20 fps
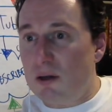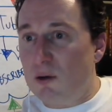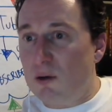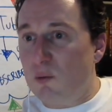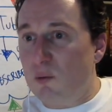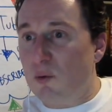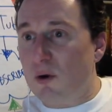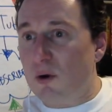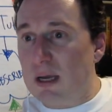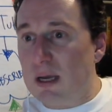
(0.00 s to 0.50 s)

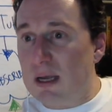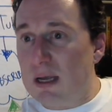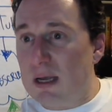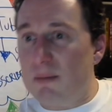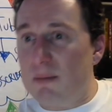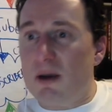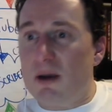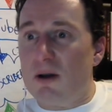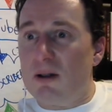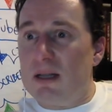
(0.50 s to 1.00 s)
We're in,
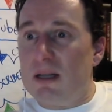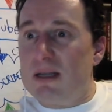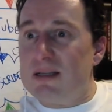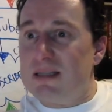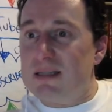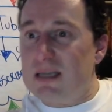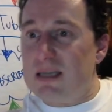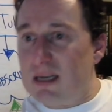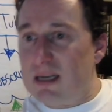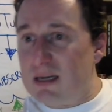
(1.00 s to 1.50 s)
Marilyn's
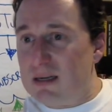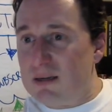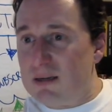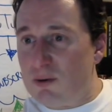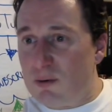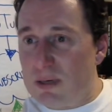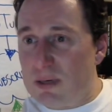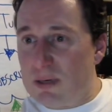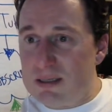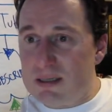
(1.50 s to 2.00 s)
in,
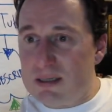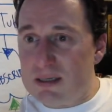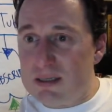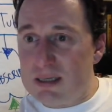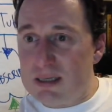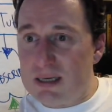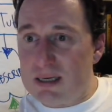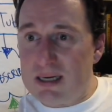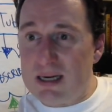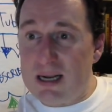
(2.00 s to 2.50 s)
Teresa's
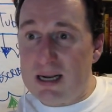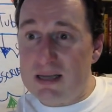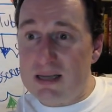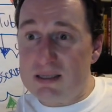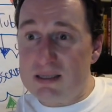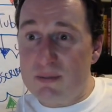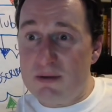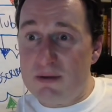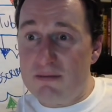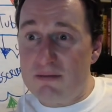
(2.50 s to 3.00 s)
in. It has
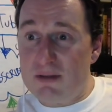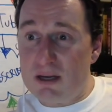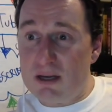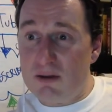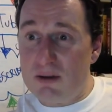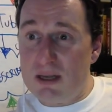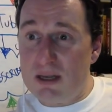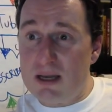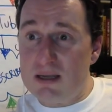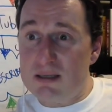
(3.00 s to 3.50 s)
to be video,
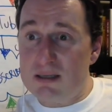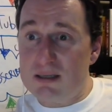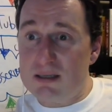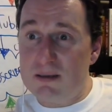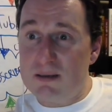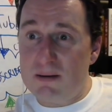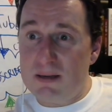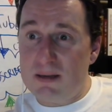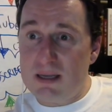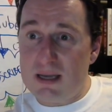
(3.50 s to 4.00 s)
yes.
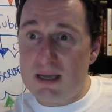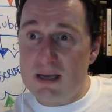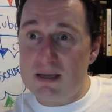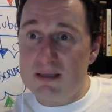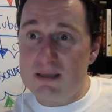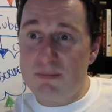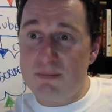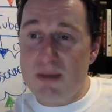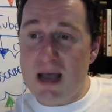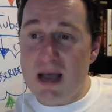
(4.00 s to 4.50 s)

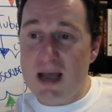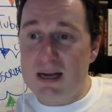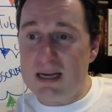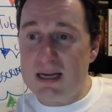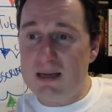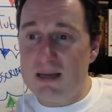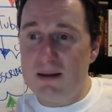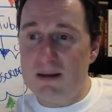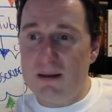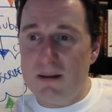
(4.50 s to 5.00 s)
Yes,
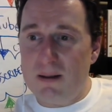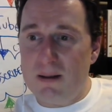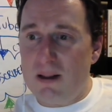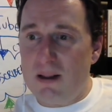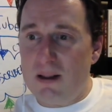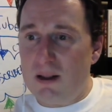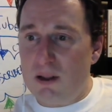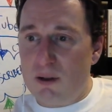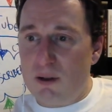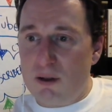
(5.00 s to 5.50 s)
Patty. A
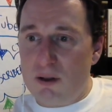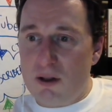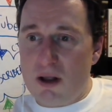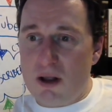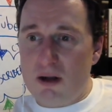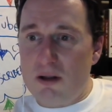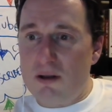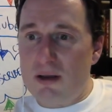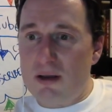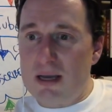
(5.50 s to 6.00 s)
lot
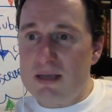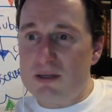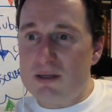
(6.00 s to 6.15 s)
of you guys